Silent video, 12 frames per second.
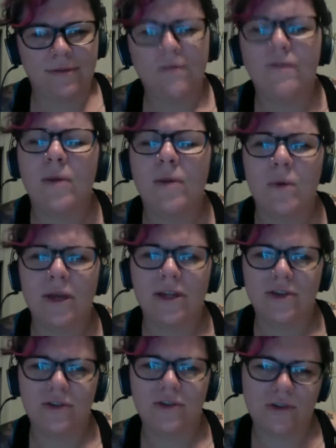From
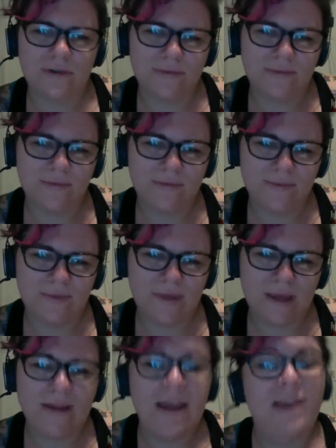which?
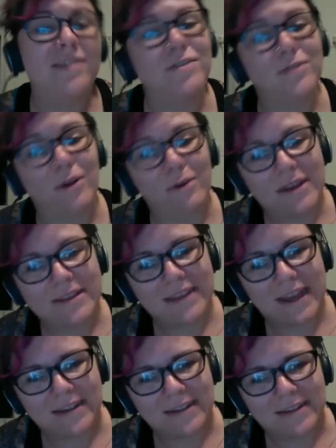Yes, you don't want it to
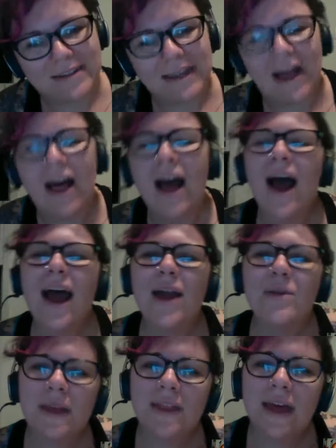act as a sail. I
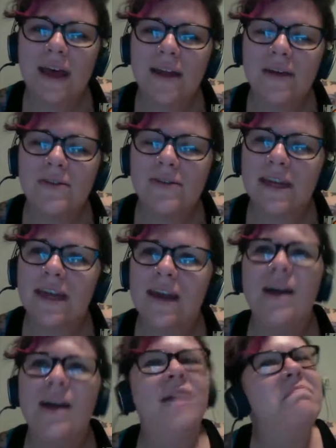read that and I was like,
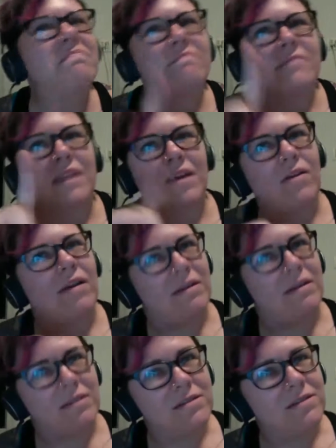okay,
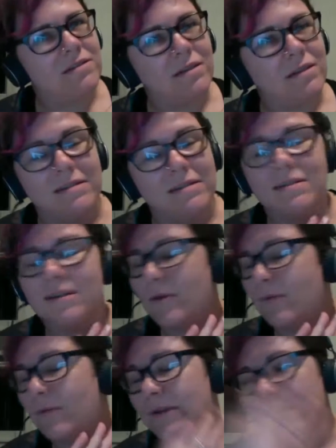these are things that
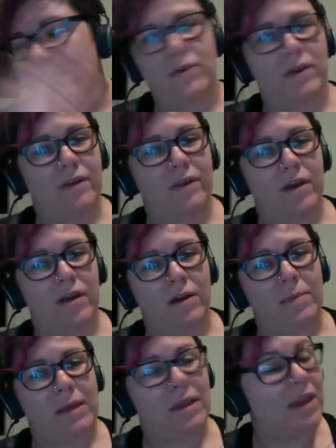would never even occur to
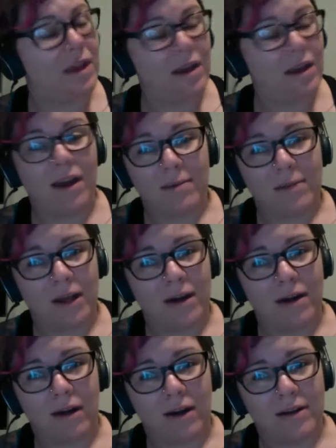me. Thank God I'm not an
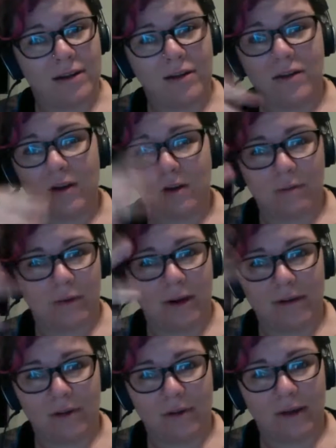architect or
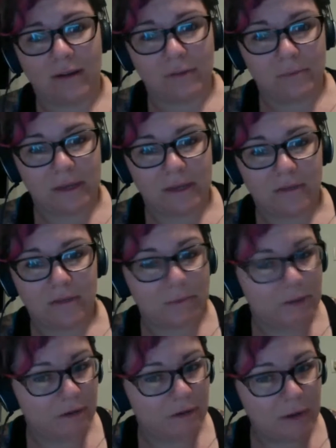whatever you have to be to
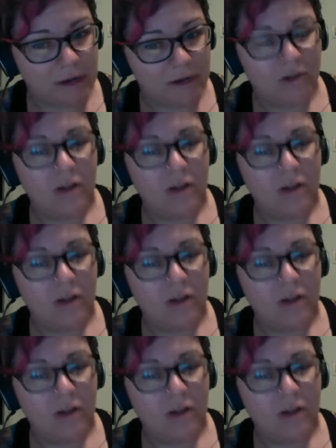build a bridge.